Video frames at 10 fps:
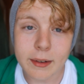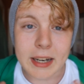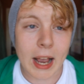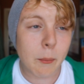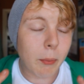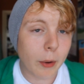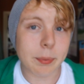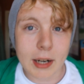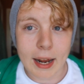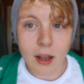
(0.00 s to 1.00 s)
now
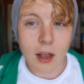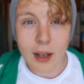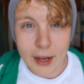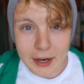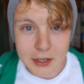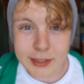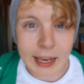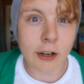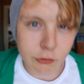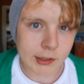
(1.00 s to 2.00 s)
popular at
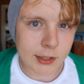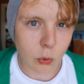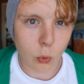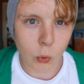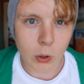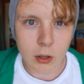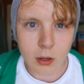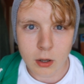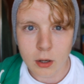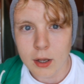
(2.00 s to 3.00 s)
secondary school.
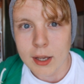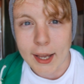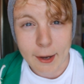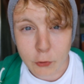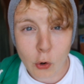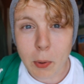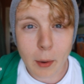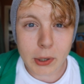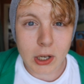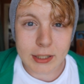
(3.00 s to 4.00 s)
If you're
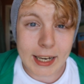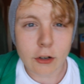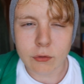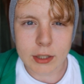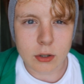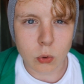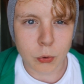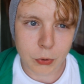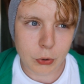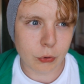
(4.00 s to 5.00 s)
popular at secondary
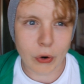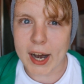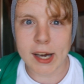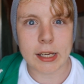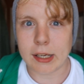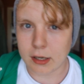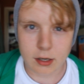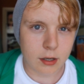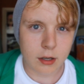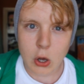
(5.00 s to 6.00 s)
school, great.
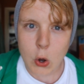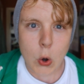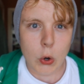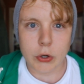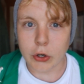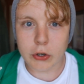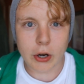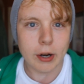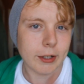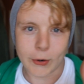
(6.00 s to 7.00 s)
You're
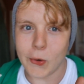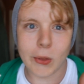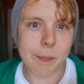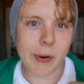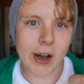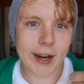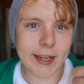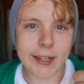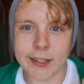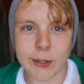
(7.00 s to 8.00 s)
going to all the
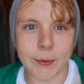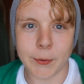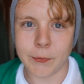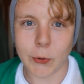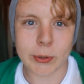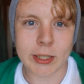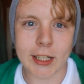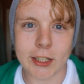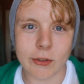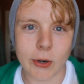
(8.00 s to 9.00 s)
parties, you
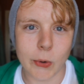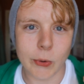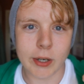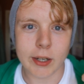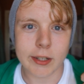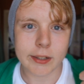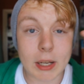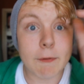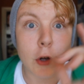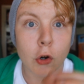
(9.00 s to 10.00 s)
14 year old.
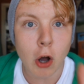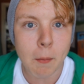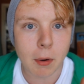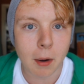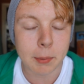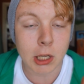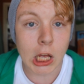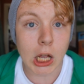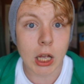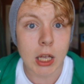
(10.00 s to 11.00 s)
But if you're not
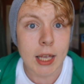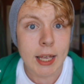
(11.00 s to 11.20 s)
popular